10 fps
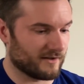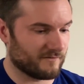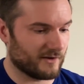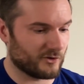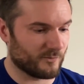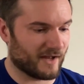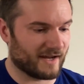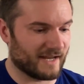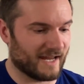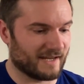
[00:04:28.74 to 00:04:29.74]
followed
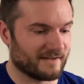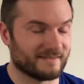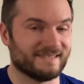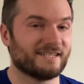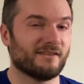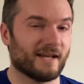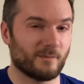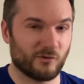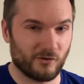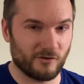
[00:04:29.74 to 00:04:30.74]
by a decline
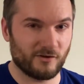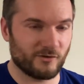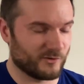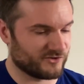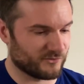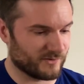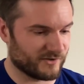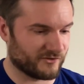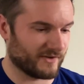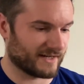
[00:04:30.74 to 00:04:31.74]
pull, which is really
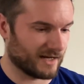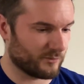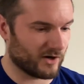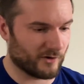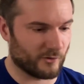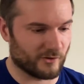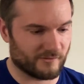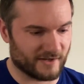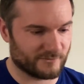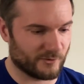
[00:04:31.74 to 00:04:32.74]
just like an upright row or a
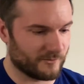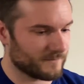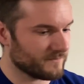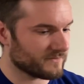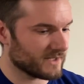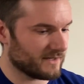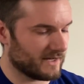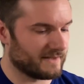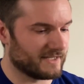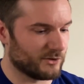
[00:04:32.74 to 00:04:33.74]
face pull.
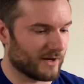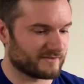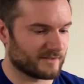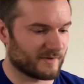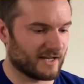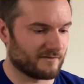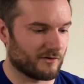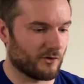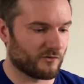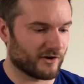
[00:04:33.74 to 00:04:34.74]
And then you have some kind of
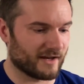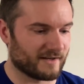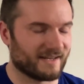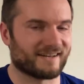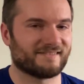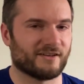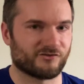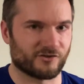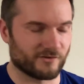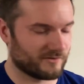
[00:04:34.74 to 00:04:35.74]
overhead
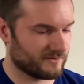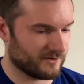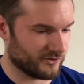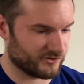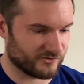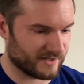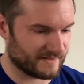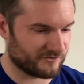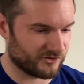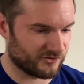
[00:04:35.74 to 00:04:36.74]
extension, or just
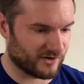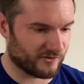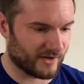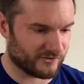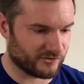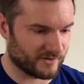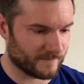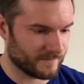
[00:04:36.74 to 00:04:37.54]
extension in general actually,